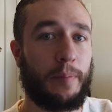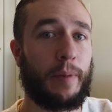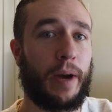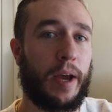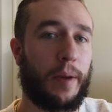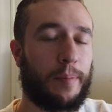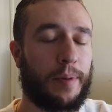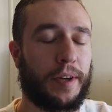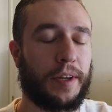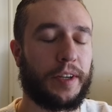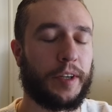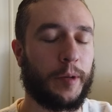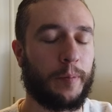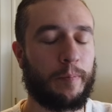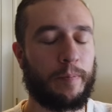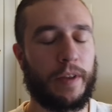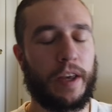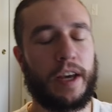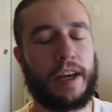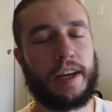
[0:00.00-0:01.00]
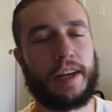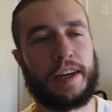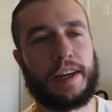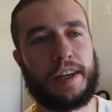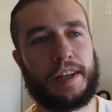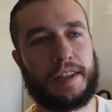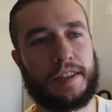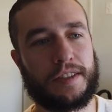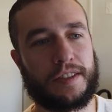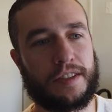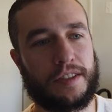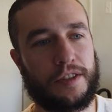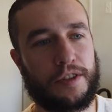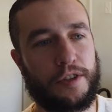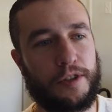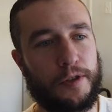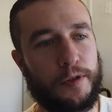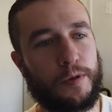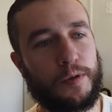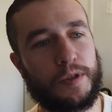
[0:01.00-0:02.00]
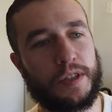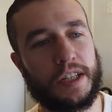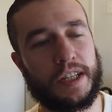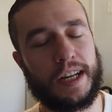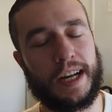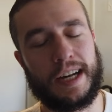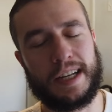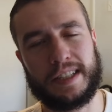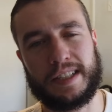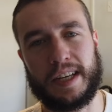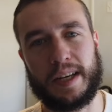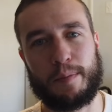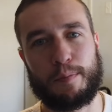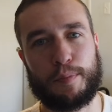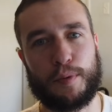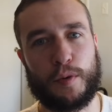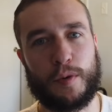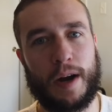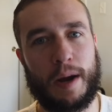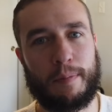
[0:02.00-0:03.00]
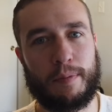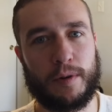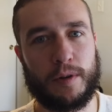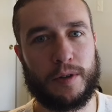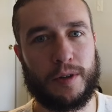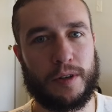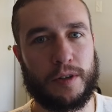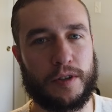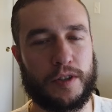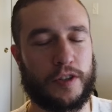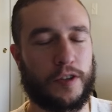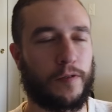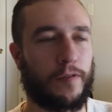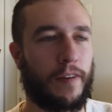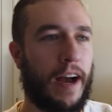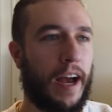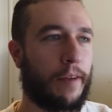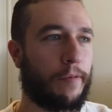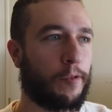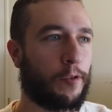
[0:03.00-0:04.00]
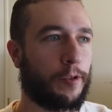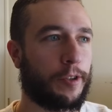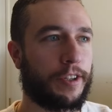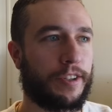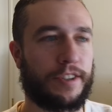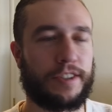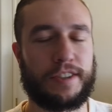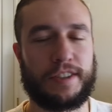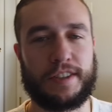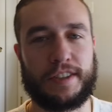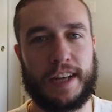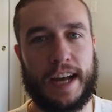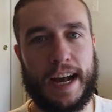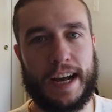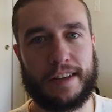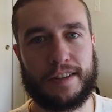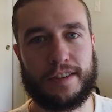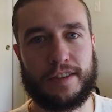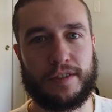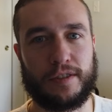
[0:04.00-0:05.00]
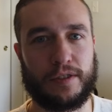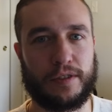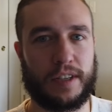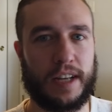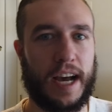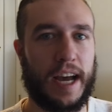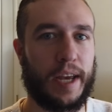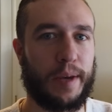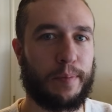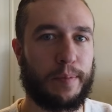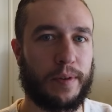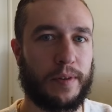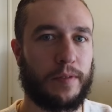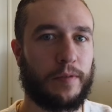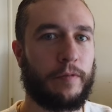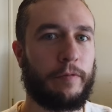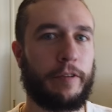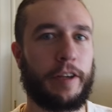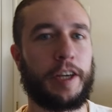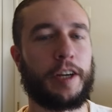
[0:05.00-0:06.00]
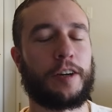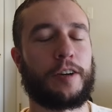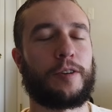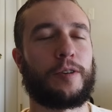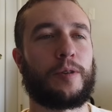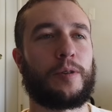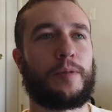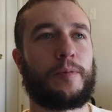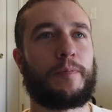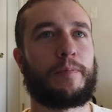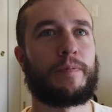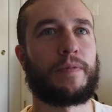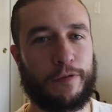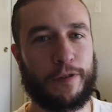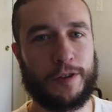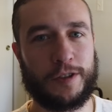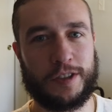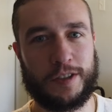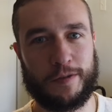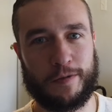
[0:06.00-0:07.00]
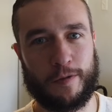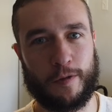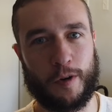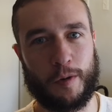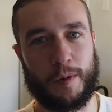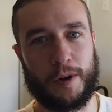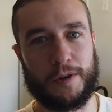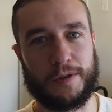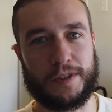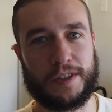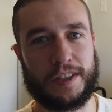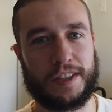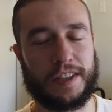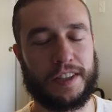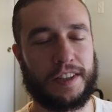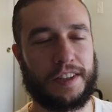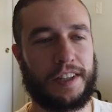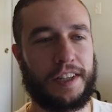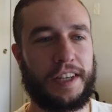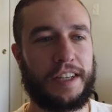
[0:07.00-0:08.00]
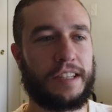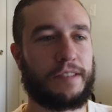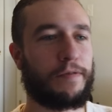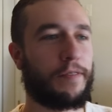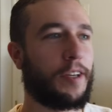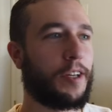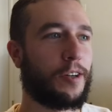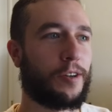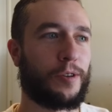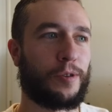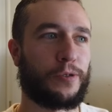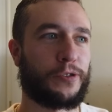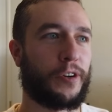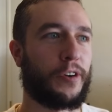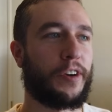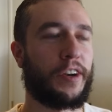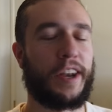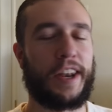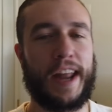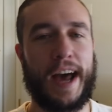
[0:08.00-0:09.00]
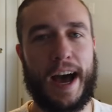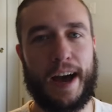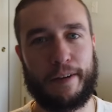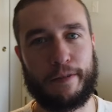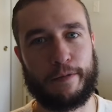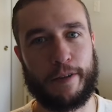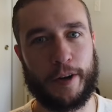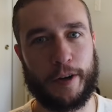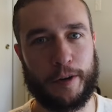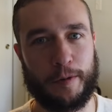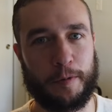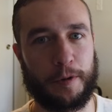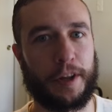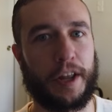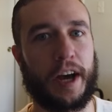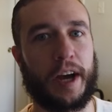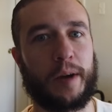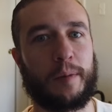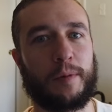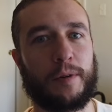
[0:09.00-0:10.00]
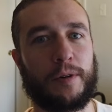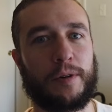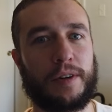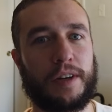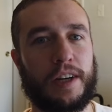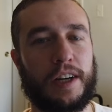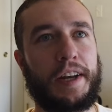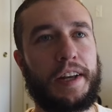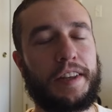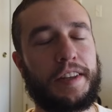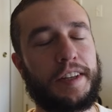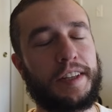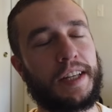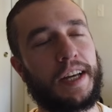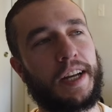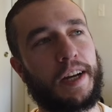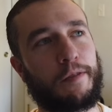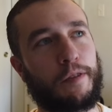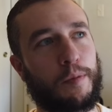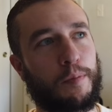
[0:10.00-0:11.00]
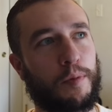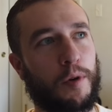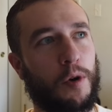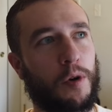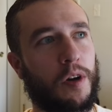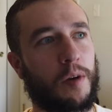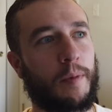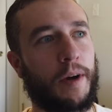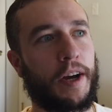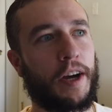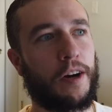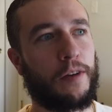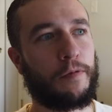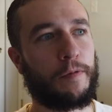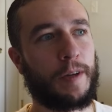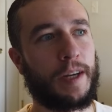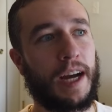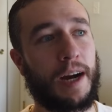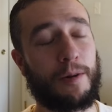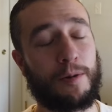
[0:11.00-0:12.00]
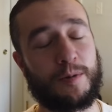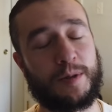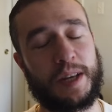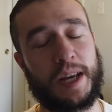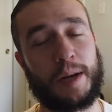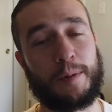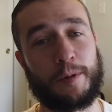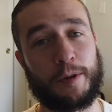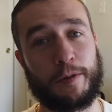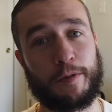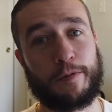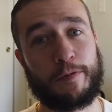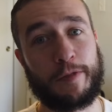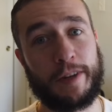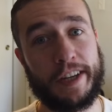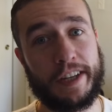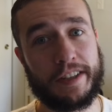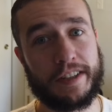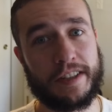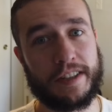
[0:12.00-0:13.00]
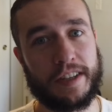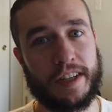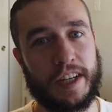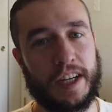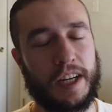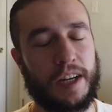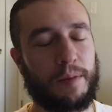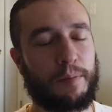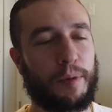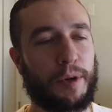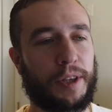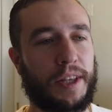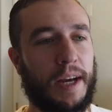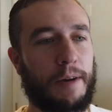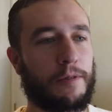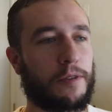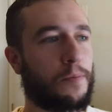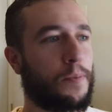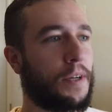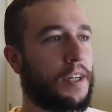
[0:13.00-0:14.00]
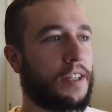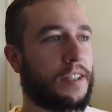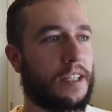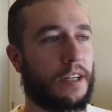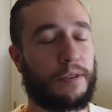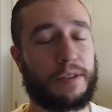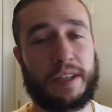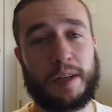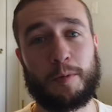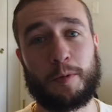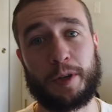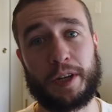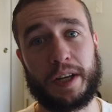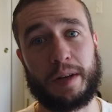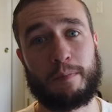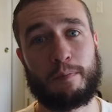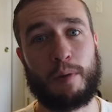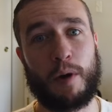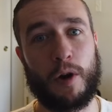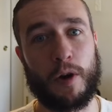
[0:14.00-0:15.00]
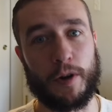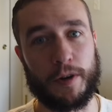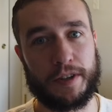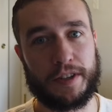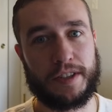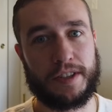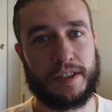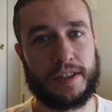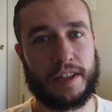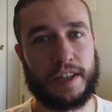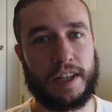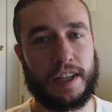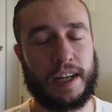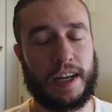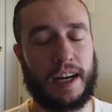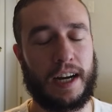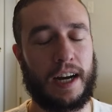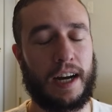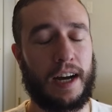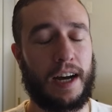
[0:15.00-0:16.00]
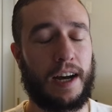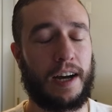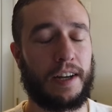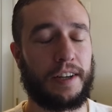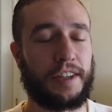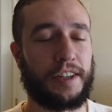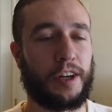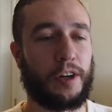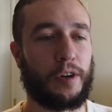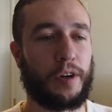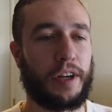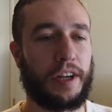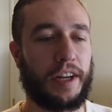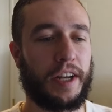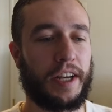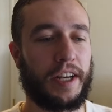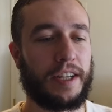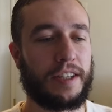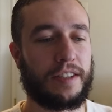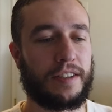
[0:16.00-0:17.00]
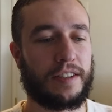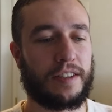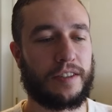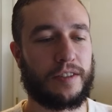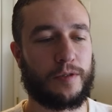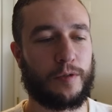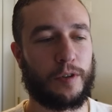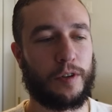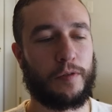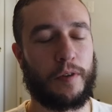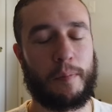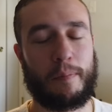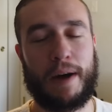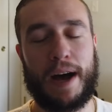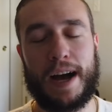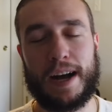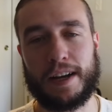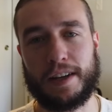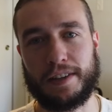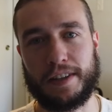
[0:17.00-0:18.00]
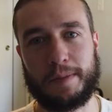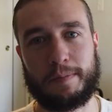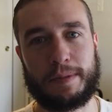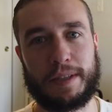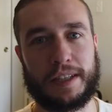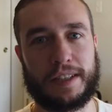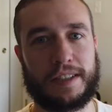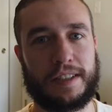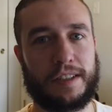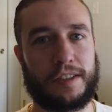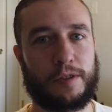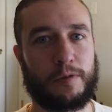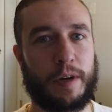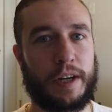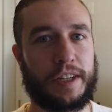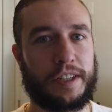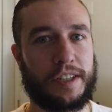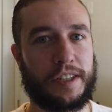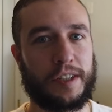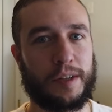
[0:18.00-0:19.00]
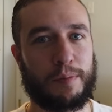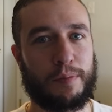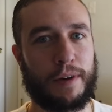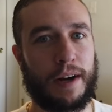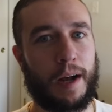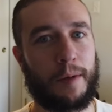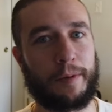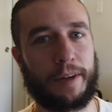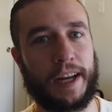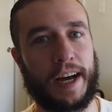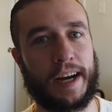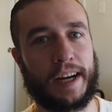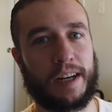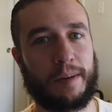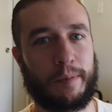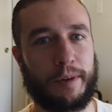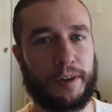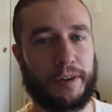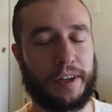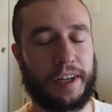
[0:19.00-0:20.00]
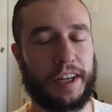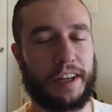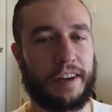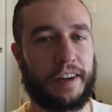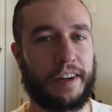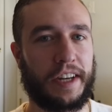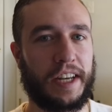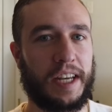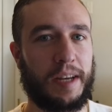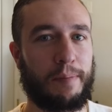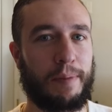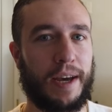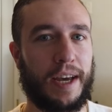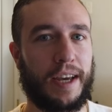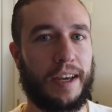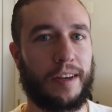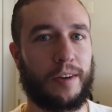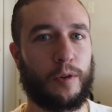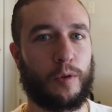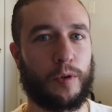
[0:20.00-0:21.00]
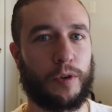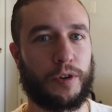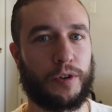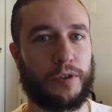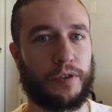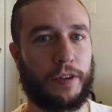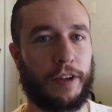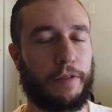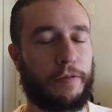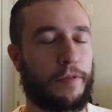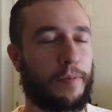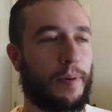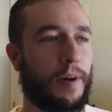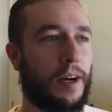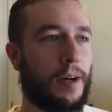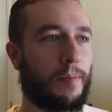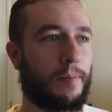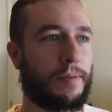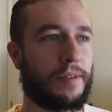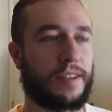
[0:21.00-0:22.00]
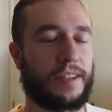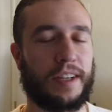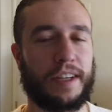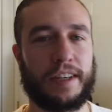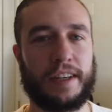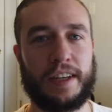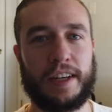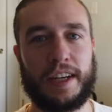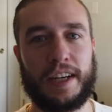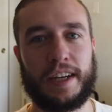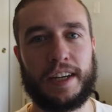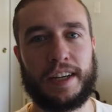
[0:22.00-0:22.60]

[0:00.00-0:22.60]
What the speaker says: in my opinion, is to use it as a prepper, survivalist, disaster type vehicle. First and foremost, these vehicles are not very reliable. Anything that ever broke in my Humvee, I was able to fix, but that was because I was able to get parts. In a sort of apocalyptic situation, you're probably not going to be able to get on eBay and order lift pumps and,